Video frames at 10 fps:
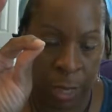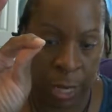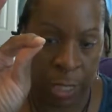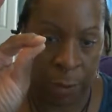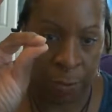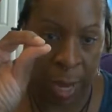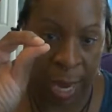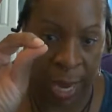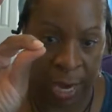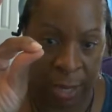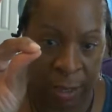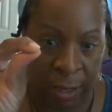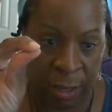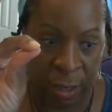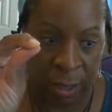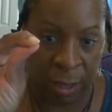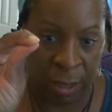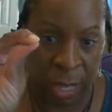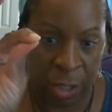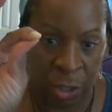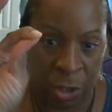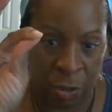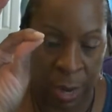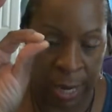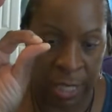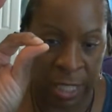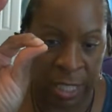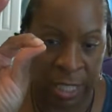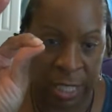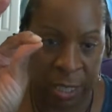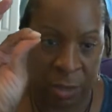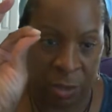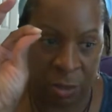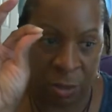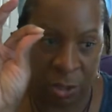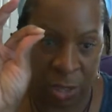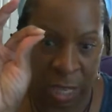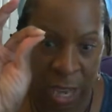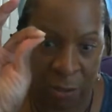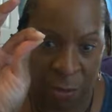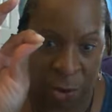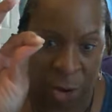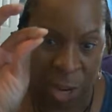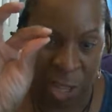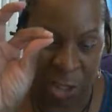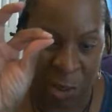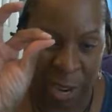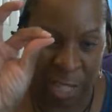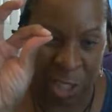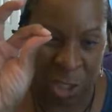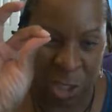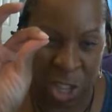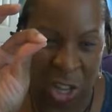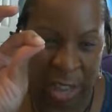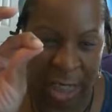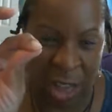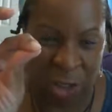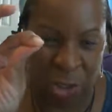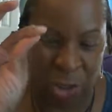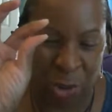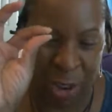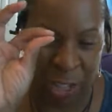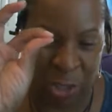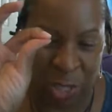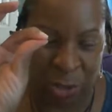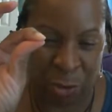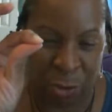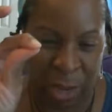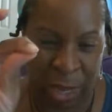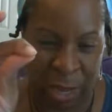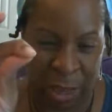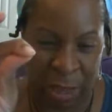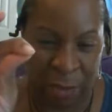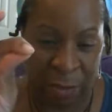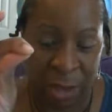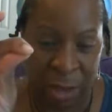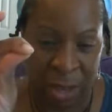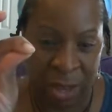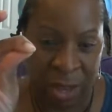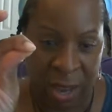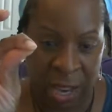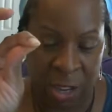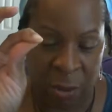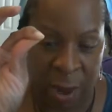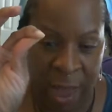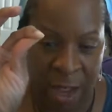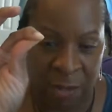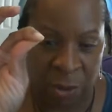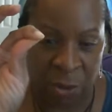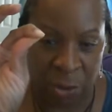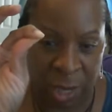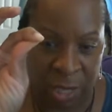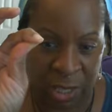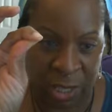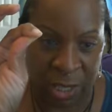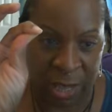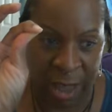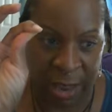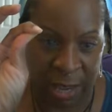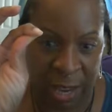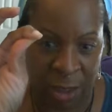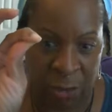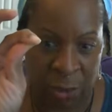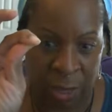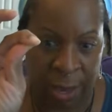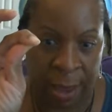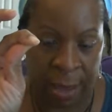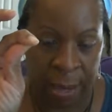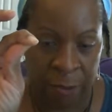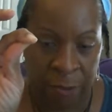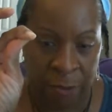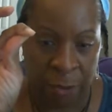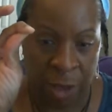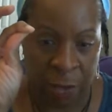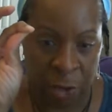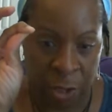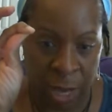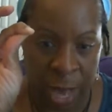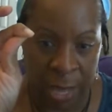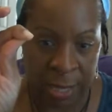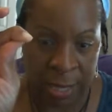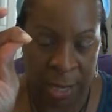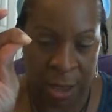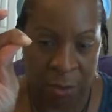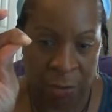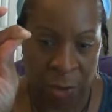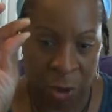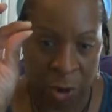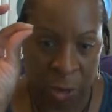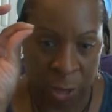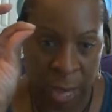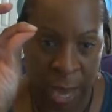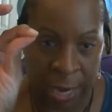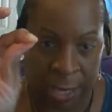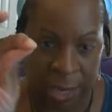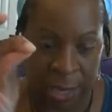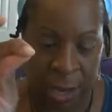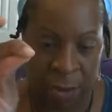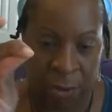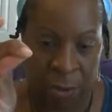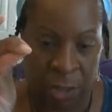is a pain that you're trying to cover, trying to dull out, trying to get rid of, and you haven't reached that level yet of your God self or goddess self,